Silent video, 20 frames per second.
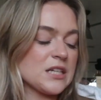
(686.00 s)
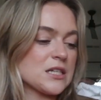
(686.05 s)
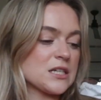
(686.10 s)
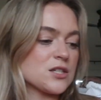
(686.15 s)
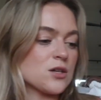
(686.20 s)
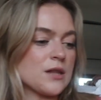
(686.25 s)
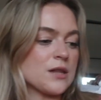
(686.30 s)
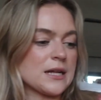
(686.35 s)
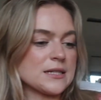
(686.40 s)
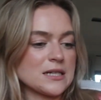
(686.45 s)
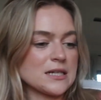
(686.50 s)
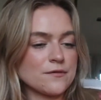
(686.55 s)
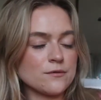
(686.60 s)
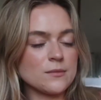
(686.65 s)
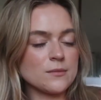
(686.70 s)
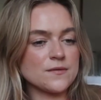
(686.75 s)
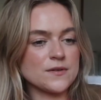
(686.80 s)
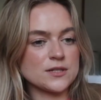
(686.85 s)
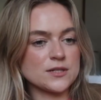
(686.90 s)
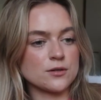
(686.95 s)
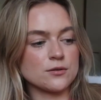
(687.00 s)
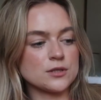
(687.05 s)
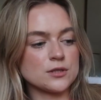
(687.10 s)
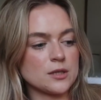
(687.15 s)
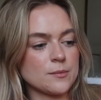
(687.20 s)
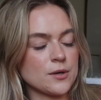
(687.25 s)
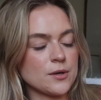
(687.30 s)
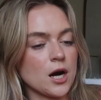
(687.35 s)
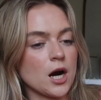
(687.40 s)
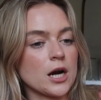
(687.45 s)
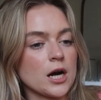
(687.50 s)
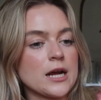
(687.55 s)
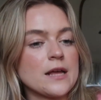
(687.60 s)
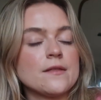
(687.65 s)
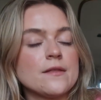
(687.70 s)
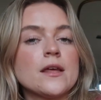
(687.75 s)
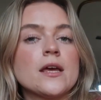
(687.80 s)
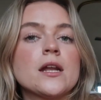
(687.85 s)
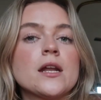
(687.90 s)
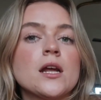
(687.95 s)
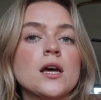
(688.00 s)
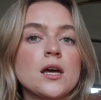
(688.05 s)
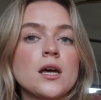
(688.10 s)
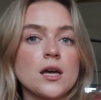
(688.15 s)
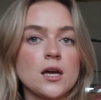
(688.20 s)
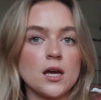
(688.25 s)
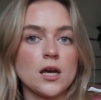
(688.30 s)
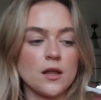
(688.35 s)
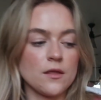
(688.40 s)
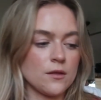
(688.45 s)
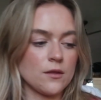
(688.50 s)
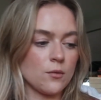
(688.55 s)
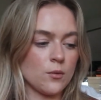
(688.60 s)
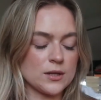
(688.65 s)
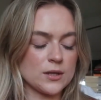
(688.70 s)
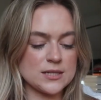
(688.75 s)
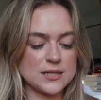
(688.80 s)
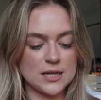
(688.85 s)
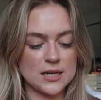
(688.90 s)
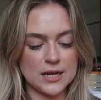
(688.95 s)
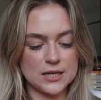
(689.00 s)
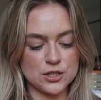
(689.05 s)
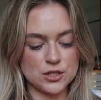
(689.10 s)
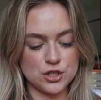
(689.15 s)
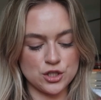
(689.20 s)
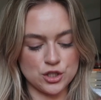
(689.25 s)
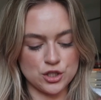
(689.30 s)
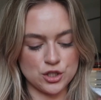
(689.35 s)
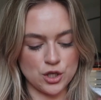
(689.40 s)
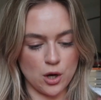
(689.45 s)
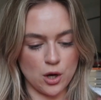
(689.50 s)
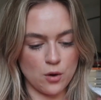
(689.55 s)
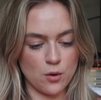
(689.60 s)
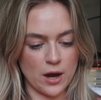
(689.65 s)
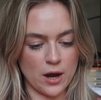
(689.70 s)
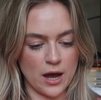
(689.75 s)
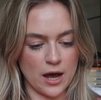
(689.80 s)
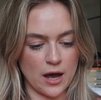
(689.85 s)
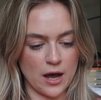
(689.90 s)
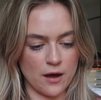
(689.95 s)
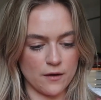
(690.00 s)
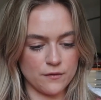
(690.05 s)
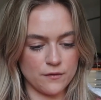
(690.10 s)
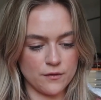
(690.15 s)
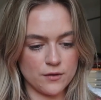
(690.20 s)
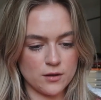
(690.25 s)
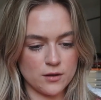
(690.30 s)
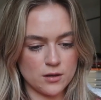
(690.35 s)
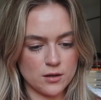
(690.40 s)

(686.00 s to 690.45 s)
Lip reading: So that's it for my physical TBR, and then the ones that I don't have.